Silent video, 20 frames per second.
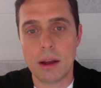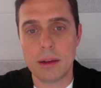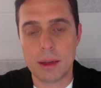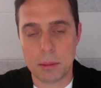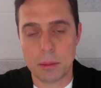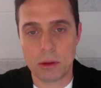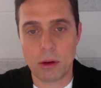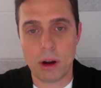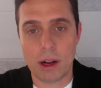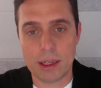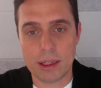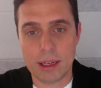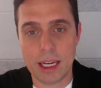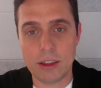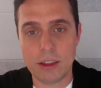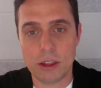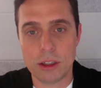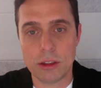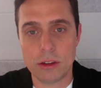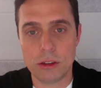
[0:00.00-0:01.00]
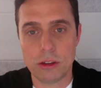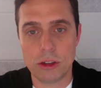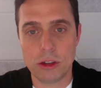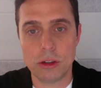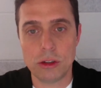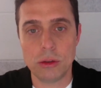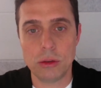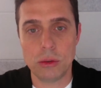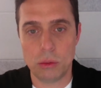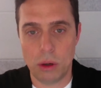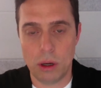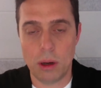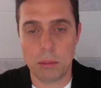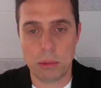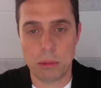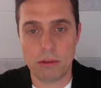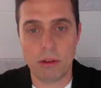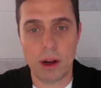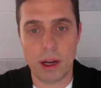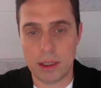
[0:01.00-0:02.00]
democratic nations, to
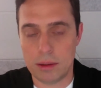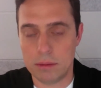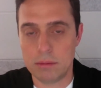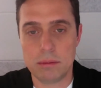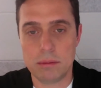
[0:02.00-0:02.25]
provide